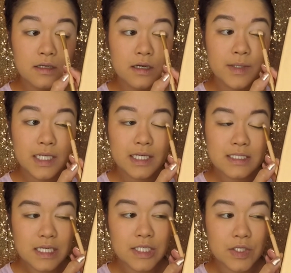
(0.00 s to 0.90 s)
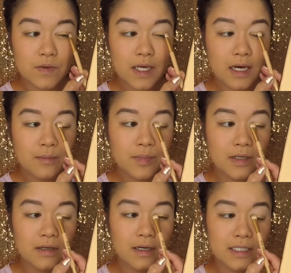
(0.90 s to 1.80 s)
I mean, I guess I knew that,
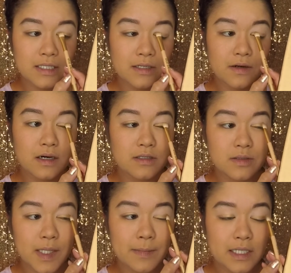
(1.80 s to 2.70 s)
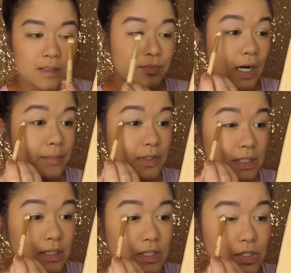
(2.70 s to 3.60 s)
but I didn't know how to do my makeup
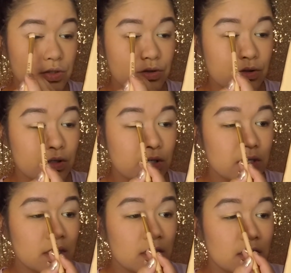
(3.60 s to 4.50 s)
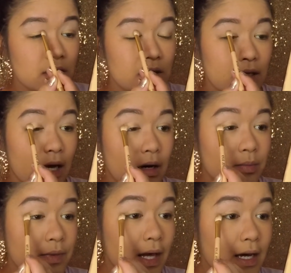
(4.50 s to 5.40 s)
properly to help
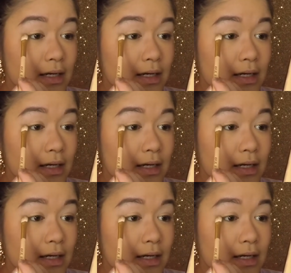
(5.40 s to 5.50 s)
that.